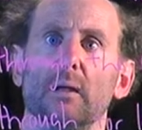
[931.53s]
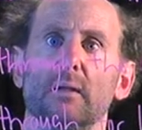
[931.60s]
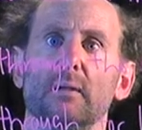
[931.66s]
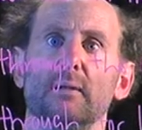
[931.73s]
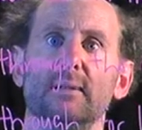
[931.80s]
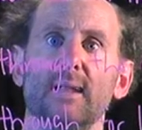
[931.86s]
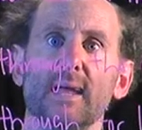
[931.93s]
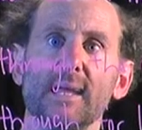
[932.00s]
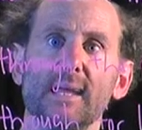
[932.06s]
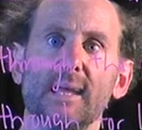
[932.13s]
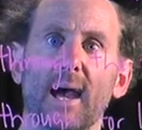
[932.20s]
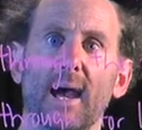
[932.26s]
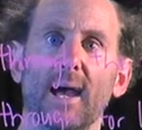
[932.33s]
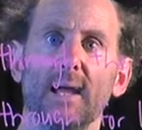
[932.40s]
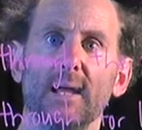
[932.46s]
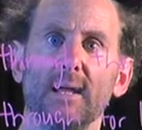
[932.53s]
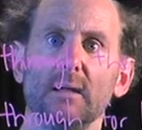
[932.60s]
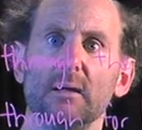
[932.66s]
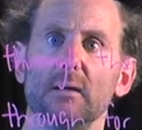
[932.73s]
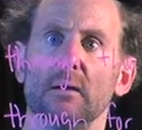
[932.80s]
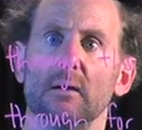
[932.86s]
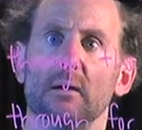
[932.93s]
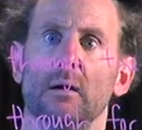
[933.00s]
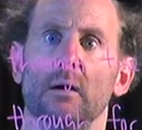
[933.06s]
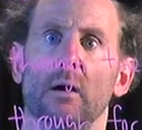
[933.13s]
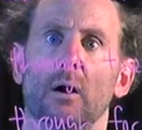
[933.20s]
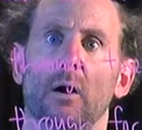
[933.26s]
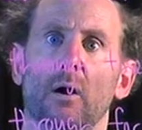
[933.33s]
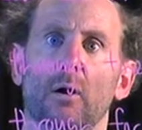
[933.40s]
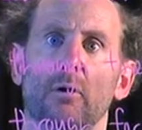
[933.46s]
dk
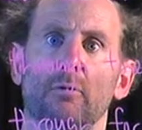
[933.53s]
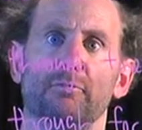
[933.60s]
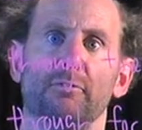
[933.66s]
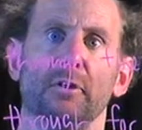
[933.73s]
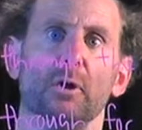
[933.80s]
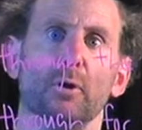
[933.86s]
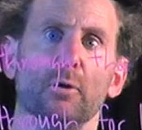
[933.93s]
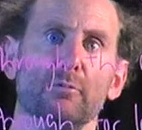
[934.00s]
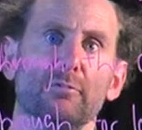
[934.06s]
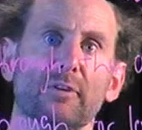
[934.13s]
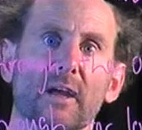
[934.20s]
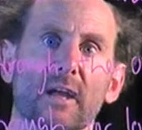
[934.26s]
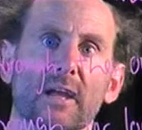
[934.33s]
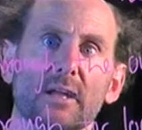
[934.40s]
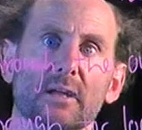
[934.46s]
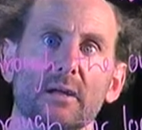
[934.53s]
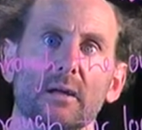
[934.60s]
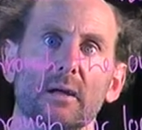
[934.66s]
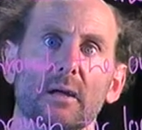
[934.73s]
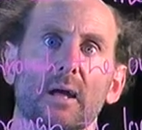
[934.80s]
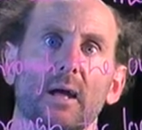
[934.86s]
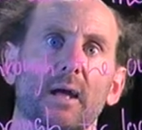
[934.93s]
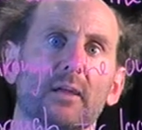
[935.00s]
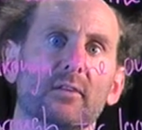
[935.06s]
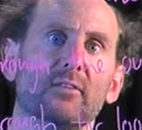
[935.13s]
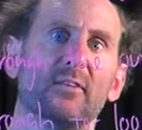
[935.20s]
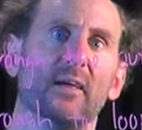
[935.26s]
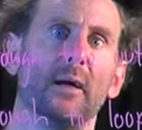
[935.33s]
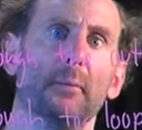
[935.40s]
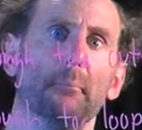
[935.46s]
of uv is
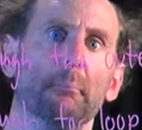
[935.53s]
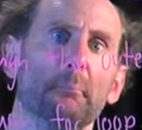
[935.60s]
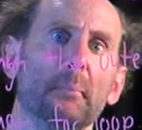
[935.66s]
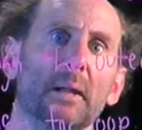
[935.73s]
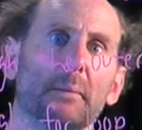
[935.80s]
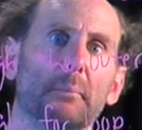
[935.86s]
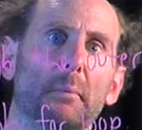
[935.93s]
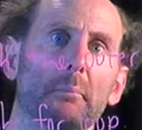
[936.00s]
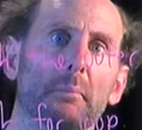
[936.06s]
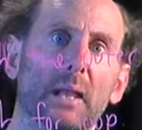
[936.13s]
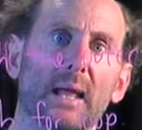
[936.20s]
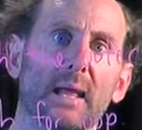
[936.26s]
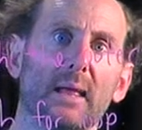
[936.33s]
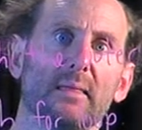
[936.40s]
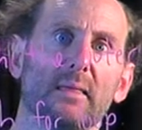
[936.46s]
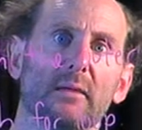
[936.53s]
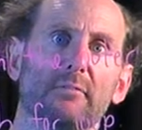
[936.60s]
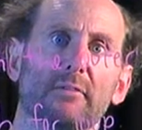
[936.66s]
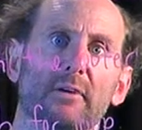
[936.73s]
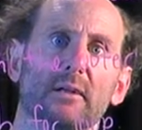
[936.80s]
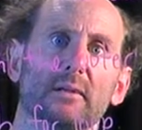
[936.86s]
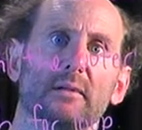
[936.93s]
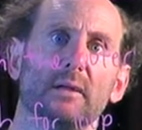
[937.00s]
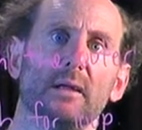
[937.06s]
the minimum length of a